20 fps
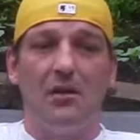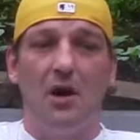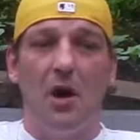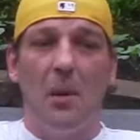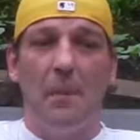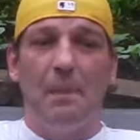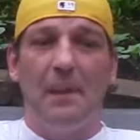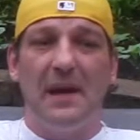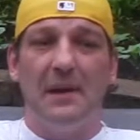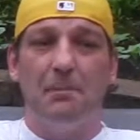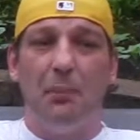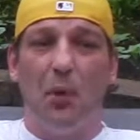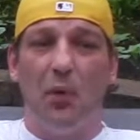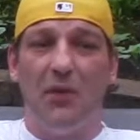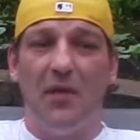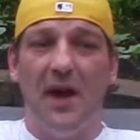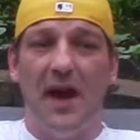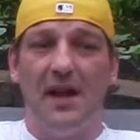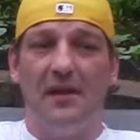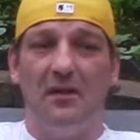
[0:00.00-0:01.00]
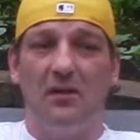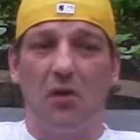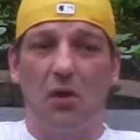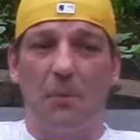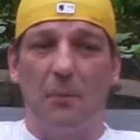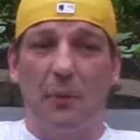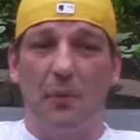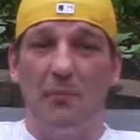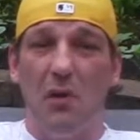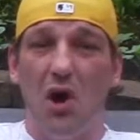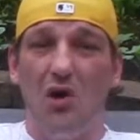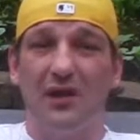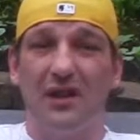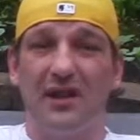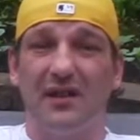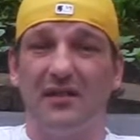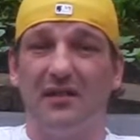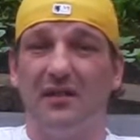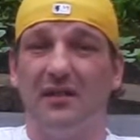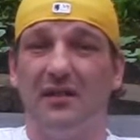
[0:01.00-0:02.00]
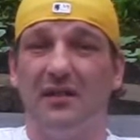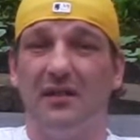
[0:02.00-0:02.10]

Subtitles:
people that are promoting,